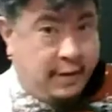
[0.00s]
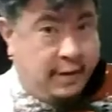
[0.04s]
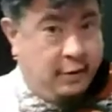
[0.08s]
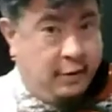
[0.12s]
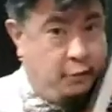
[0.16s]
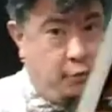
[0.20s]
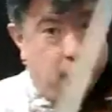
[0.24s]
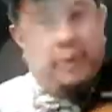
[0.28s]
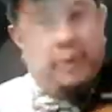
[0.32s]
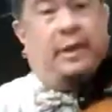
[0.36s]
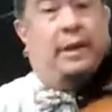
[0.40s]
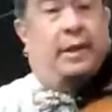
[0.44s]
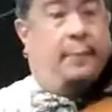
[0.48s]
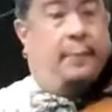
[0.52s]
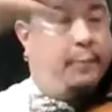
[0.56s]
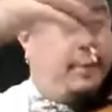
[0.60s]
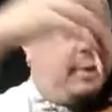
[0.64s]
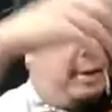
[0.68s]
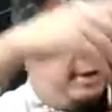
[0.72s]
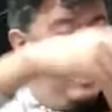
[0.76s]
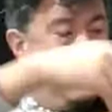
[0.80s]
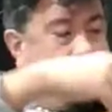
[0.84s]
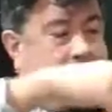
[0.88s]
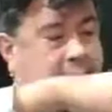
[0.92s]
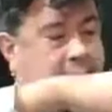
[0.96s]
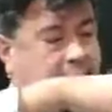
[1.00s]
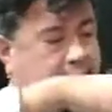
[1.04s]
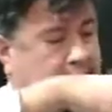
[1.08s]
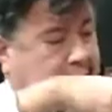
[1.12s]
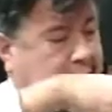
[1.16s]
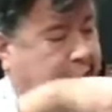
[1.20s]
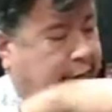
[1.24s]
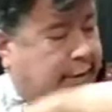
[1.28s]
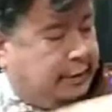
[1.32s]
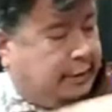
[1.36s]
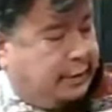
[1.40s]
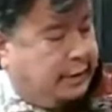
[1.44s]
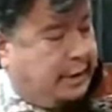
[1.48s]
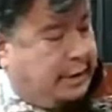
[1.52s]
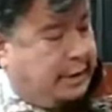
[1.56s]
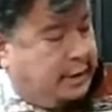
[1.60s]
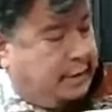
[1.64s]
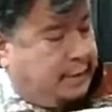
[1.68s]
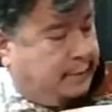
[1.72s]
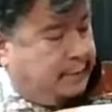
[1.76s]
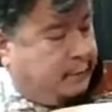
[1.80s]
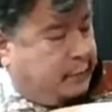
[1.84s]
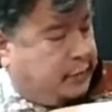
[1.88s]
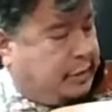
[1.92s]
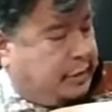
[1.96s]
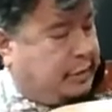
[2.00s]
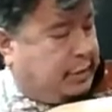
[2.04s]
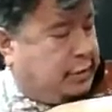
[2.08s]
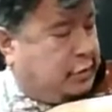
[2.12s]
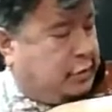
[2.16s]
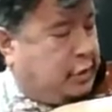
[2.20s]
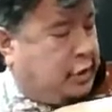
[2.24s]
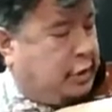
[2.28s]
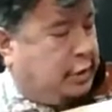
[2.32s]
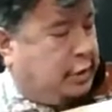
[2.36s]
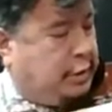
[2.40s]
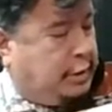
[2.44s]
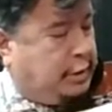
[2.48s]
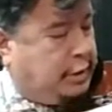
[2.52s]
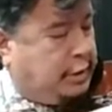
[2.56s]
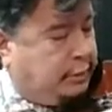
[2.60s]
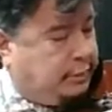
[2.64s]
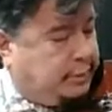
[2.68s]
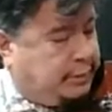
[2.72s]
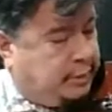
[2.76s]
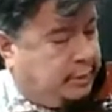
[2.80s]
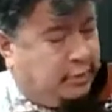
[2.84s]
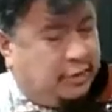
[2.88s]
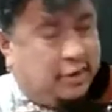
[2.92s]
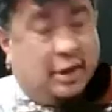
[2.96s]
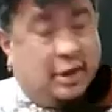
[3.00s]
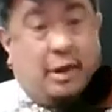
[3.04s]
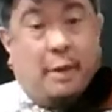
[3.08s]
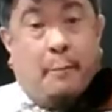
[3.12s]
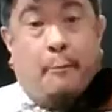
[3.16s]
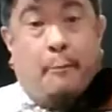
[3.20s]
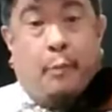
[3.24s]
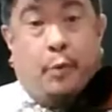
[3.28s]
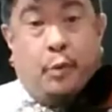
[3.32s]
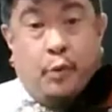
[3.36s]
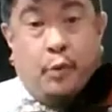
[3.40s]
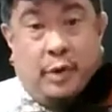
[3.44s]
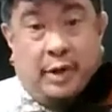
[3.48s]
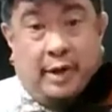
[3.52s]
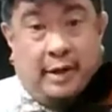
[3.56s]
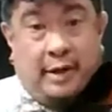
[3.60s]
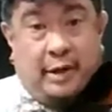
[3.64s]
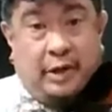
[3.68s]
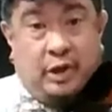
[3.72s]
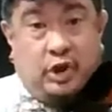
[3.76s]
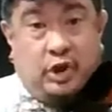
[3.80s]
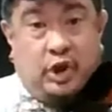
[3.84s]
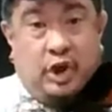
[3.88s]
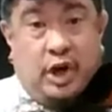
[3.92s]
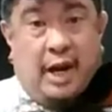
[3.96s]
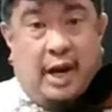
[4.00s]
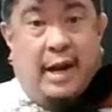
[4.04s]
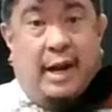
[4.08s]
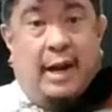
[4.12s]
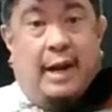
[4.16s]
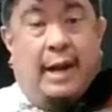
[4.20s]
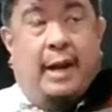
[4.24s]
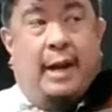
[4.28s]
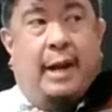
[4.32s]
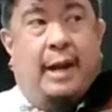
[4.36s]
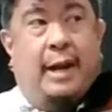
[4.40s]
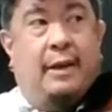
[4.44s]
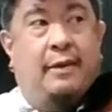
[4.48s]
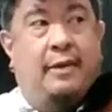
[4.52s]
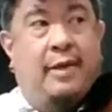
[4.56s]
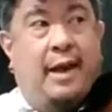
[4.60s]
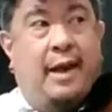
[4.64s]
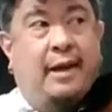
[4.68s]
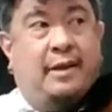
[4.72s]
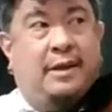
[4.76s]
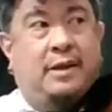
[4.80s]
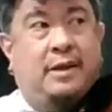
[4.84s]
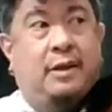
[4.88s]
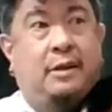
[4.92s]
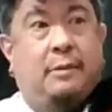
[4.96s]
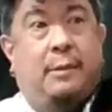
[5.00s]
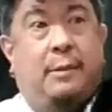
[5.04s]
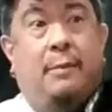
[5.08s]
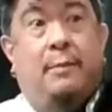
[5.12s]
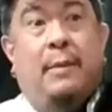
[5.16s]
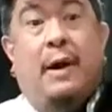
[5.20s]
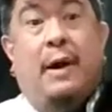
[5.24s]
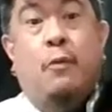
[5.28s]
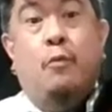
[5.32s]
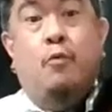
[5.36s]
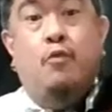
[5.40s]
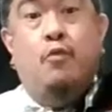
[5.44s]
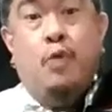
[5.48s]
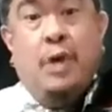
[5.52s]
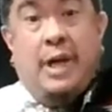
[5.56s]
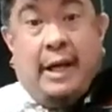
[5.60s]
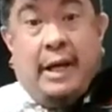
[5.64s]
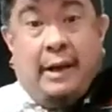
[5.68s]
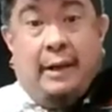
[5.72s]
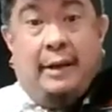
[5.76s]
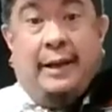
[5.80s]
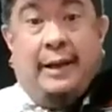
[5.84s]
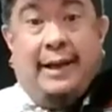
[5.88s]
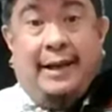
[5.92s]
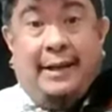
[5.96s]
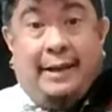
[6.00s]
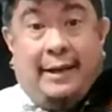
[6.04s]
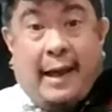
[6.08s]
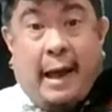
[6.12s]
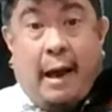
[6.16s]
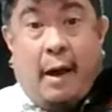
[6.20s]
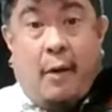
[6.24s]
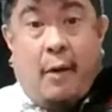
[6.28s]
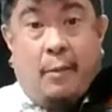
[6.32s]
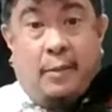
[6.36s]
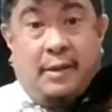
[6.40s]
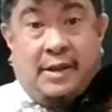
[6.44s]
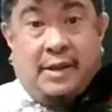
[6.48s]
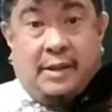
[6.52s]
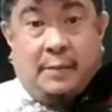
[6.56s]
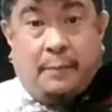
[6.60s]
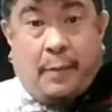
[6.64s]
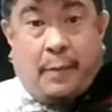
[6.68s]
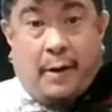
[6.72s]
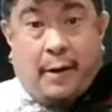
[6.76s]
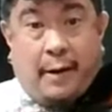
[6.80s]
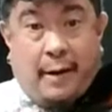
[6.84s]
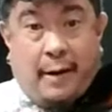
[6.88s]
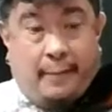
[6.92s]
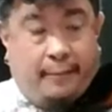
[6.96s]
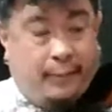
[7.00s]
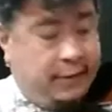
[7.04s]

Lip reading: Really big. I'm going to like get closer to the bridge, and that's going to be my really loud spot.